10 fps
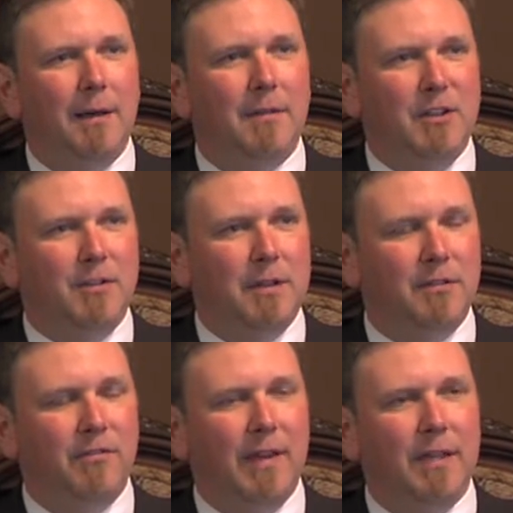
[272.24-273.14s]

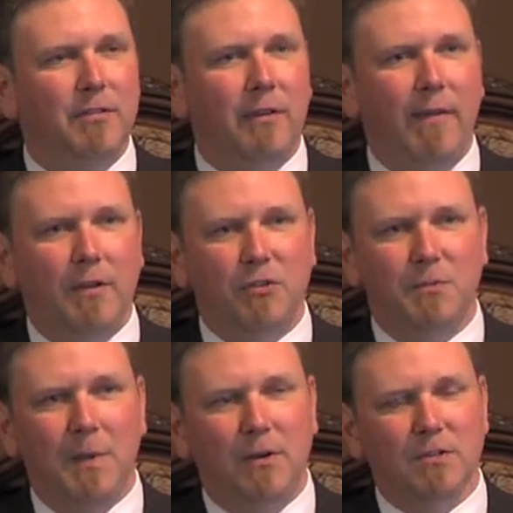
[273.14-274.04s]
these events. I found your
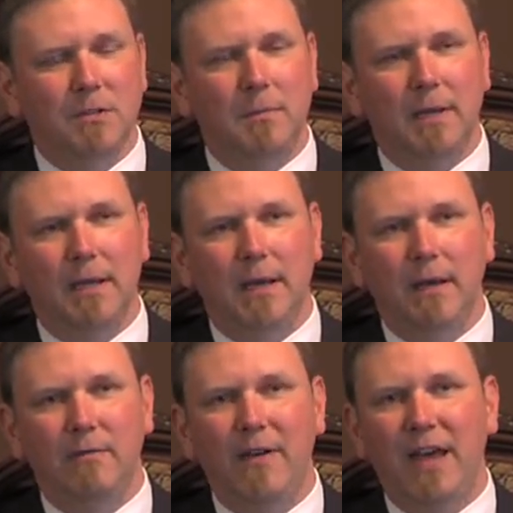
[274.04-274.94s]
speakers to be
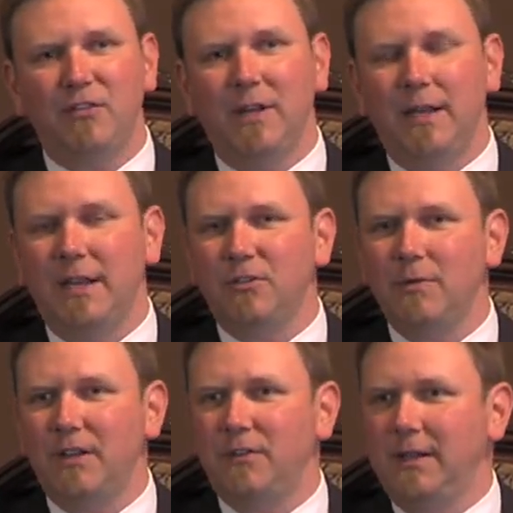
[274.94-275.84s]
fascinating,
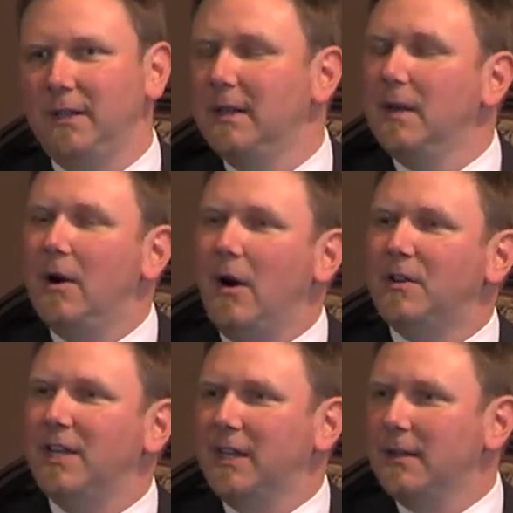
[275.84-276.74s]
interesting,
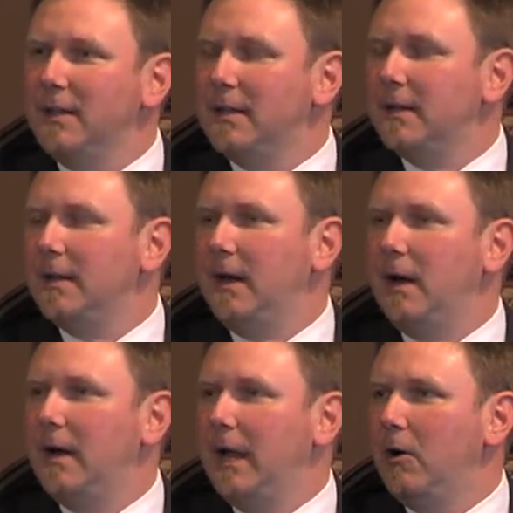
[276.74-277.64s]
articulate.
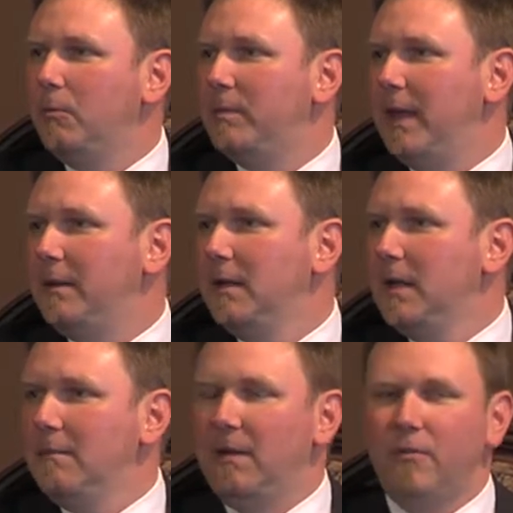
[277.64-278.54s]
I hope that
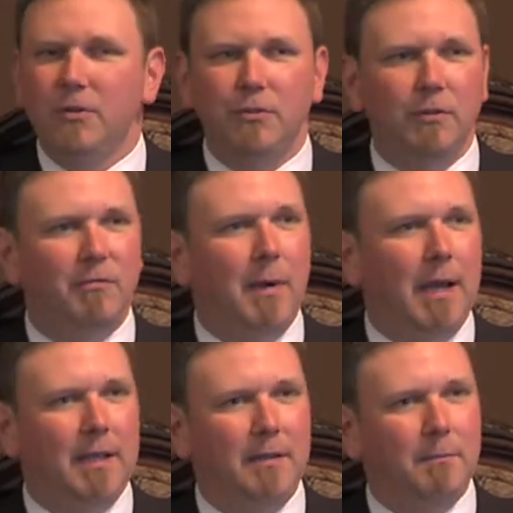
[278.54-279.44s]
by virtue of
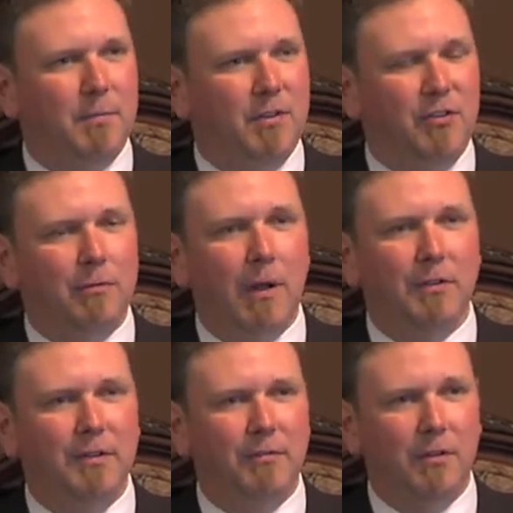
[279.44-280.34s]
my position
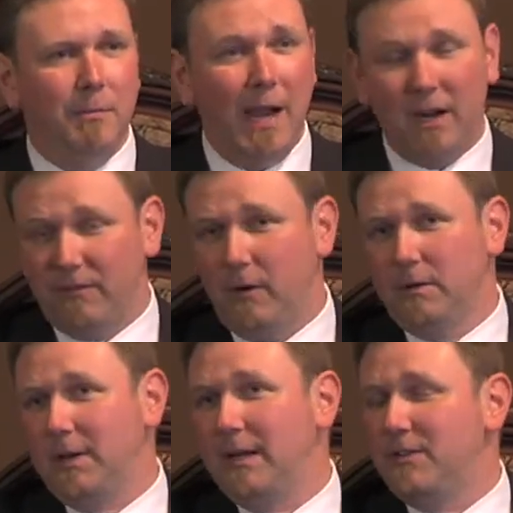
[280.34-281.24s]
relative to the microphone
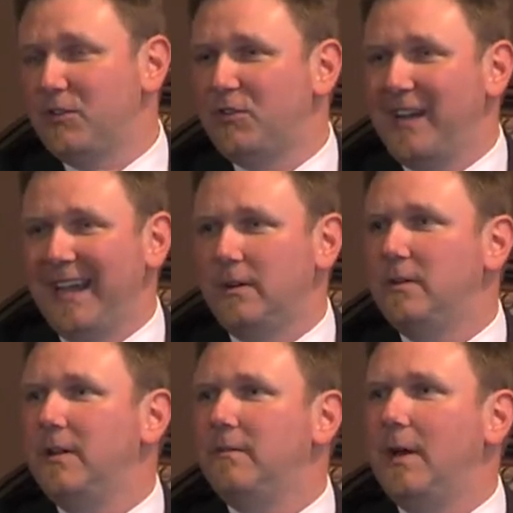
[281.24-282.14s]
today that your
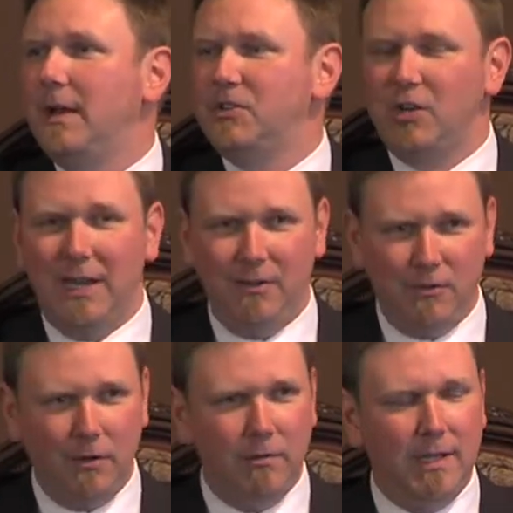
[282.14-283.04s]
standards have not
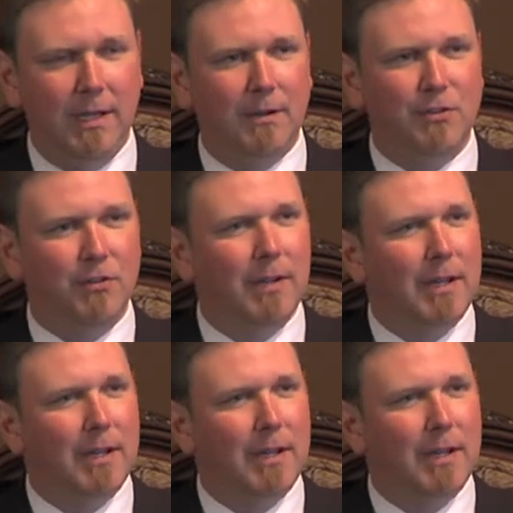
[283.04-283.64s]
changed over the years.